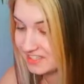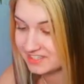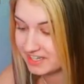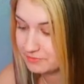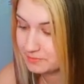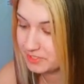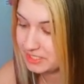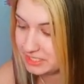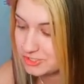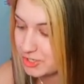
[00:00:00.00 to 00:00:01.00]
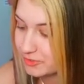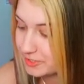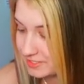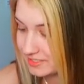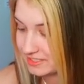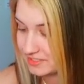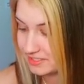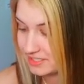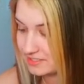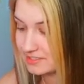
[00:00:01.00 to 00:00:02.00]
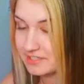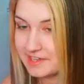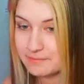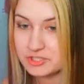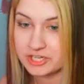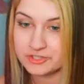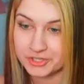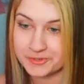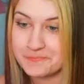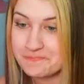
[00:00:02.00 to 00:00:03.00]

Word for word: that everybody needs Zhongli. It, he is a game changer.